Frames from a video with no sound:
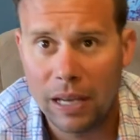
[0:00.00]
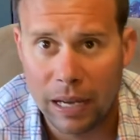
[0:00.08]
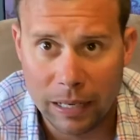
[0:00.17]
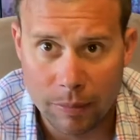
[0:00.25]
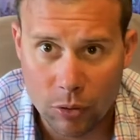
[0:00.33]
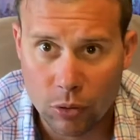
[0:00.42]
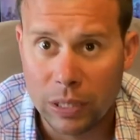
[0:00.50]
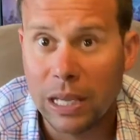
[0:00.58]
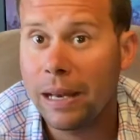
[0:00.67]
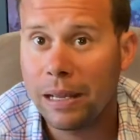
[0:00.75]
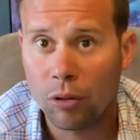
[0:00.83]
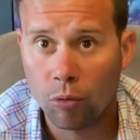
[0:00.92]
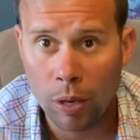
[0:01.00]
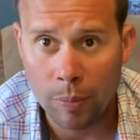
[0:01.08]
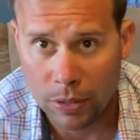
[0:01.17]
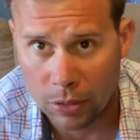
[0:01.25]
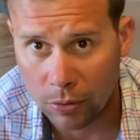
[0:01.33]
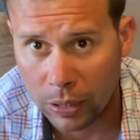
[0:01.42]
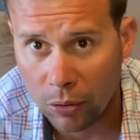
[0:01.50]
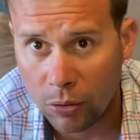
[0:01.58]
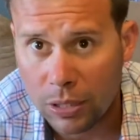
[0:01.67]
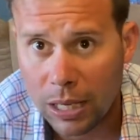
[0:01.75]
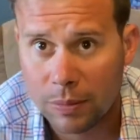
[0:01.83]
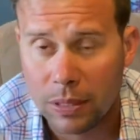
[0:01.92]
items or the any other weapons or any of those
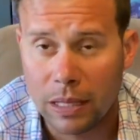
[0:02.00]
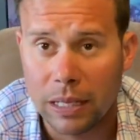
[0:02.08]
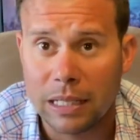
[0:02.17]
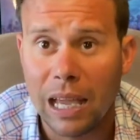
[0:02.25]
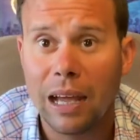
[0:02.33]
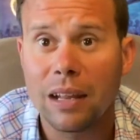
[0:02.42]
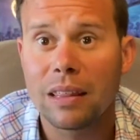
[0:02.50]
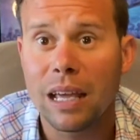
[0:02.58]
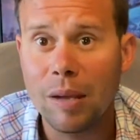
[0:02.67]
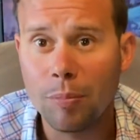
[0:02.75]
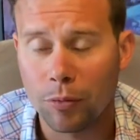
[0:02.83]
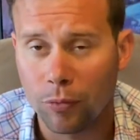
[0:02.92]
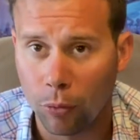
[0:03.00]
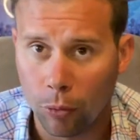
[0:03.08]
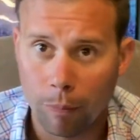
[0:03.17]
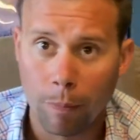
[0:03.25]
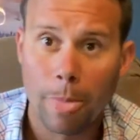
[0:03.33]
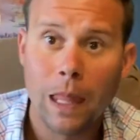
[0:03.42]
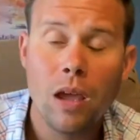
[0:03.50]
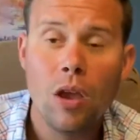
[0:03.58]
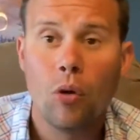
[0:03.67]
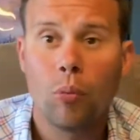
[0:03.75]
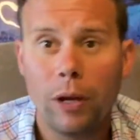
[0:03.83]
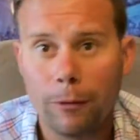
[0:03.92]
types of things? How do they perform?
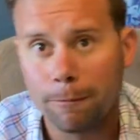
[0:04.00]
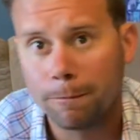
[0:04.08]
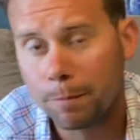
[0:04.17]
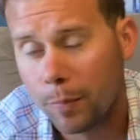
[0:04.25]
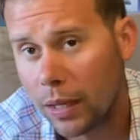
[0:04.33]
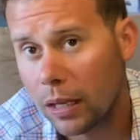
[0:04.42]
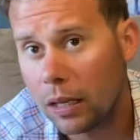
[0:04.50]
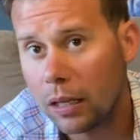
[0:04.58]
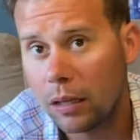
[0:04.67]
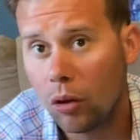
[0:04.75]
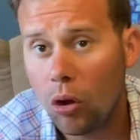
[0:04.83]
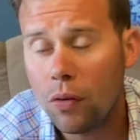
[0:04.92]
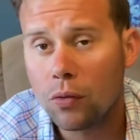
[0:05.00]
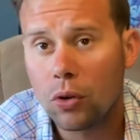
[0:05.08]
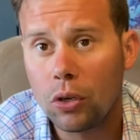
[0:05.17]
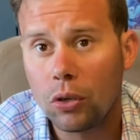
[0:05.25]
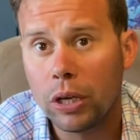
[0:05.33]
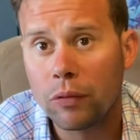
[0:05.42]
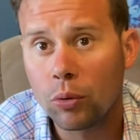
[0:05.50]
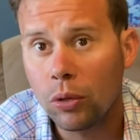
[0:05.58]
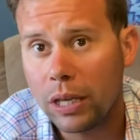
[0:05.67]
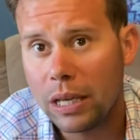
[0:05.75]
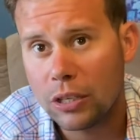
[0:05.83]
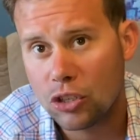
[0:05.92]
Well, overall, if we're
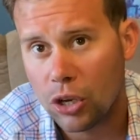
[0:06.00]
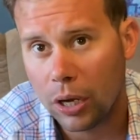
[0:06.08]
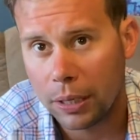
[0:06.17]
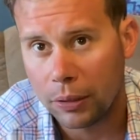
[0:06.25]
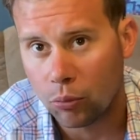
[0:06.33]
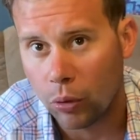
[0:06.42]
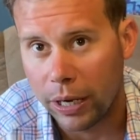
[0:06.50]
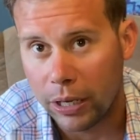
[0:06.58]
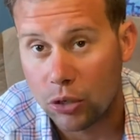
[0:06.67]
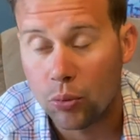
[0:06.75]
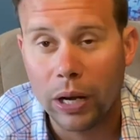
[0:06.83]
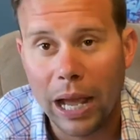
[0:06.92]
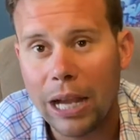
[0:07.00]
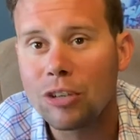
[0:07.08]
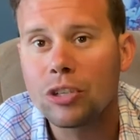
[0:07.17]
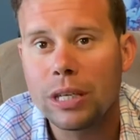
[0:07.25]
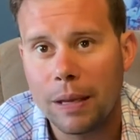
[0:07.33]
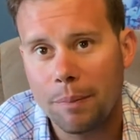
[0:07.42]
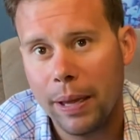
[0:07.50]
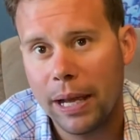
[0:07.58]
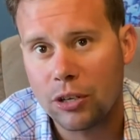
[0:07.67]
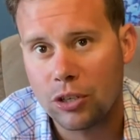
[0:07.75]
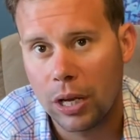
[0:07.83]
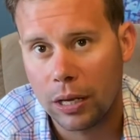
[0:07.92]
looking at shotgun range, what actually
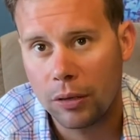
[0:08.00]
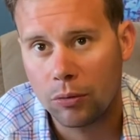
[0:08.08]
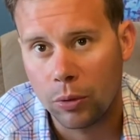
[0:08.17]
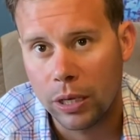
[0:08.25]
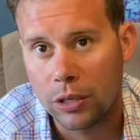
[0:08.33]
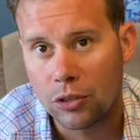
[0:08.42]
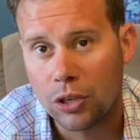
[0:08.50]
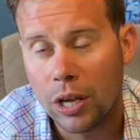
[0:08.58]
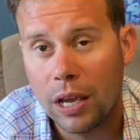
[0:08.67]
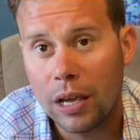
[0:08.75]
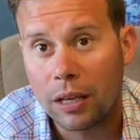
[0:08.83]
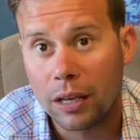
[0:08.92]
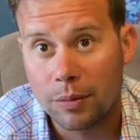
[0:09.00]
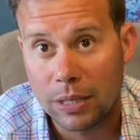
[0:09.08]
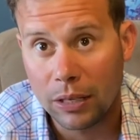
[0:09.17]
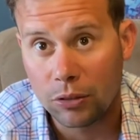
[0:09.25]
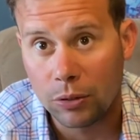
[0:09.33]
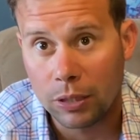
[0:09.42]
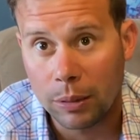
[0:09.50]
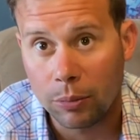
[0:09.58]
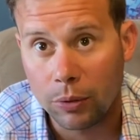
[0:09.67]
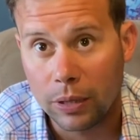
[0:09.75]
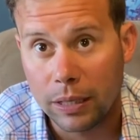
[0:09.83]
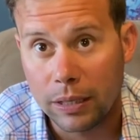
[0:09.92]
impacts shotgun range comes down to a couple
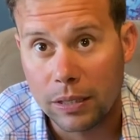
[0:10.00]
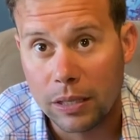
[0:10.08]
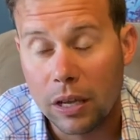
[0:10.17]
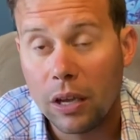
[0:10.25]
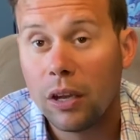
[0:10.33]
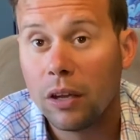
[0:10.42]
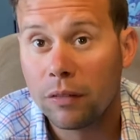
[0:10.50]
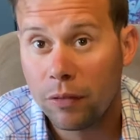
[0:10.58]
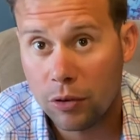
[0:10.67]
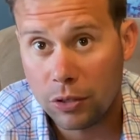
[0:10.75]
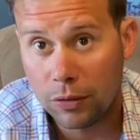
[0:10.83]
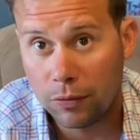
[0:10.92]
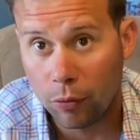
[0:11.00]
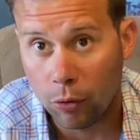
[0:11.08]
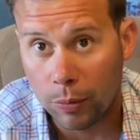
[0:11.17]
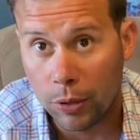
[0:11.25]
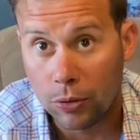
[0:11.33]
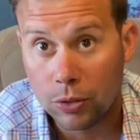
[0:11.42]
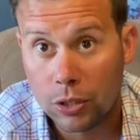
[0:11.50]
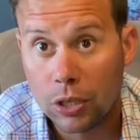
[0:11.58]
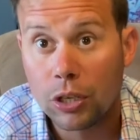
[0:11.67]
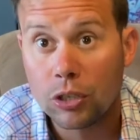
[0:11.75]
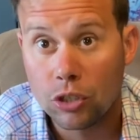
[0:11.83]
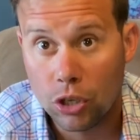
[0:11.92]
of things. First and foremost,
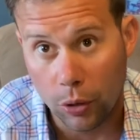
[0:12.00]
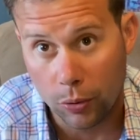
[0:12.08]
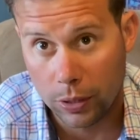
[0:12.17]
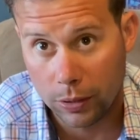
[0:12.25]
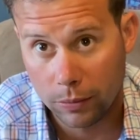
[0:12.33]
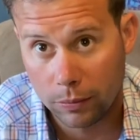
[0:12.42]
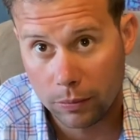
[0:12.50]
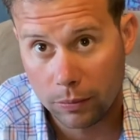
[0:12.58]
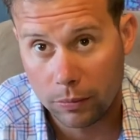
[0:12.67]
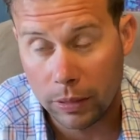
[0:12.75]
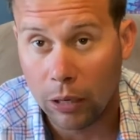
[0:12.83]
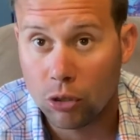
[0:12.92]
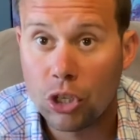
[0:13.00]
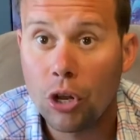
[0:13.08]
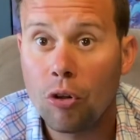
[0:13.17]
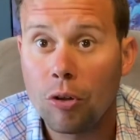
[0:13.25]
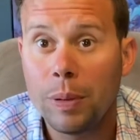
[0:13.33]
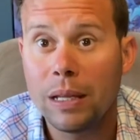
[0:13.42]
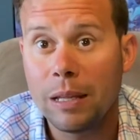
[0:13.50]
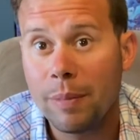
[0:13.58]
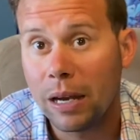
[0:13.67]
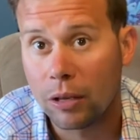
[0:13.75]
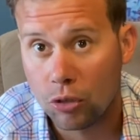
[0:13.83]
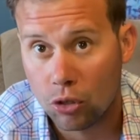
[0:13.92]
choke. Now, choke being the
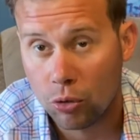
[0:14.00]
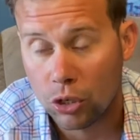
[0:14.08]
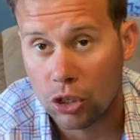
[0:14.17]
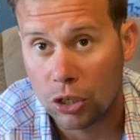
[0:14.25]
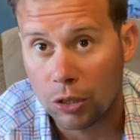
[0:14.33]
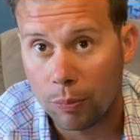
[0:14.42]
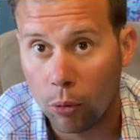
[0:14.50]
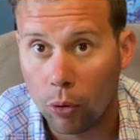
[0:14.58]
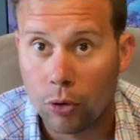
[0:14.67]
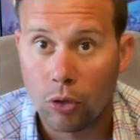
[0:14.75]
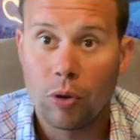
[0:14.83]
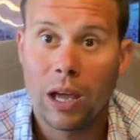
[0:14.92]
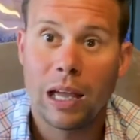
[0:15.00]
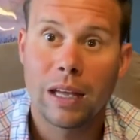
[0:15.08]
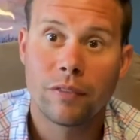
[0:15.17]
amount of constriction in the bore, you have